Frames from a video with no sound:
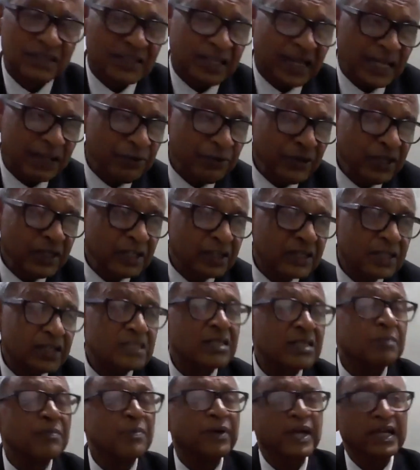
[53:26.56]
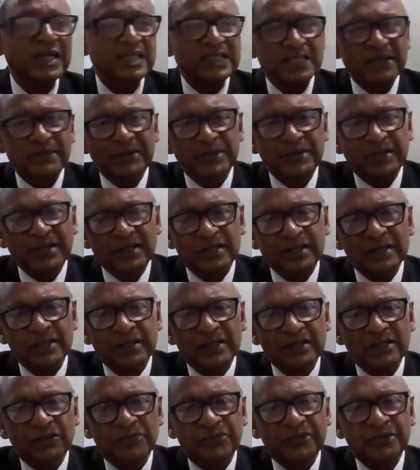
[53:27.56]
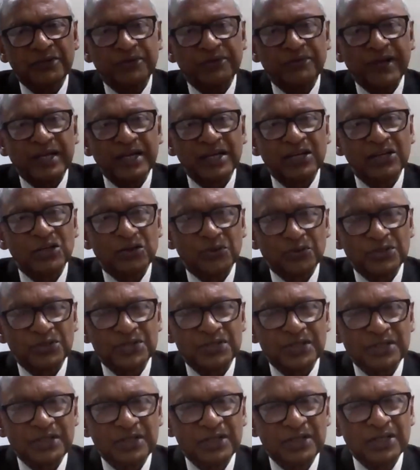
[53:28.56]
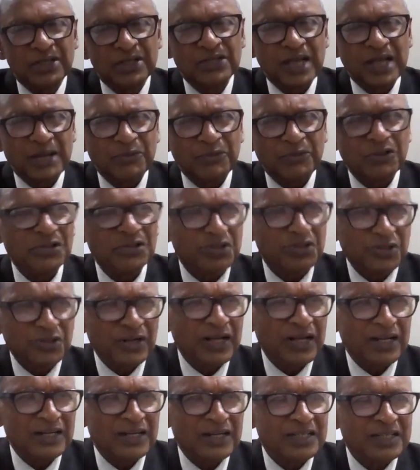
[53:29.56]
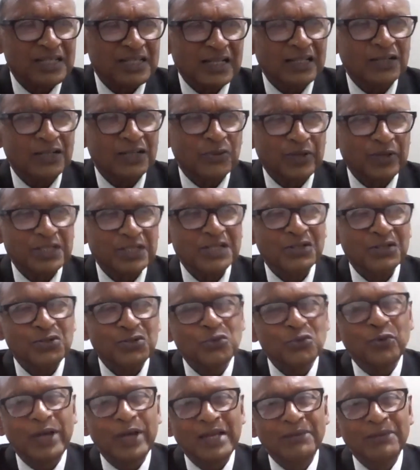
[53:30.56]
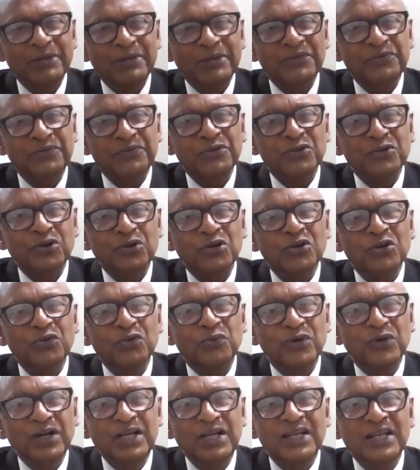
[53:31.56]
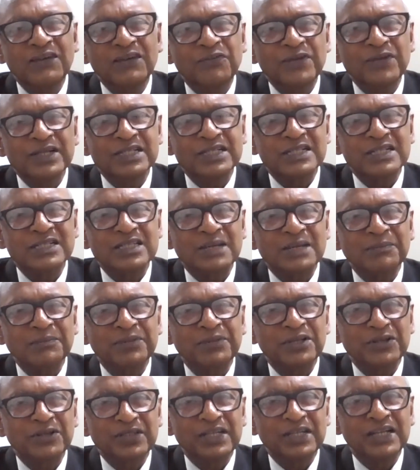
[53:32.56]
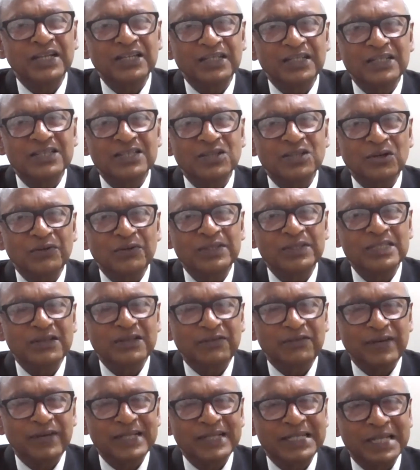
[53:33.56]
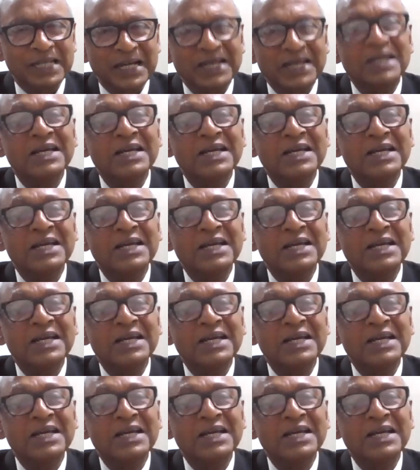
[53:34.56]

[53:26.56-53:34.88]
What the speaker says: can we increase the price, of our final goods? I'm not sure I understand the question too well, but if you're talking about world inflation, something or the other is always inflating.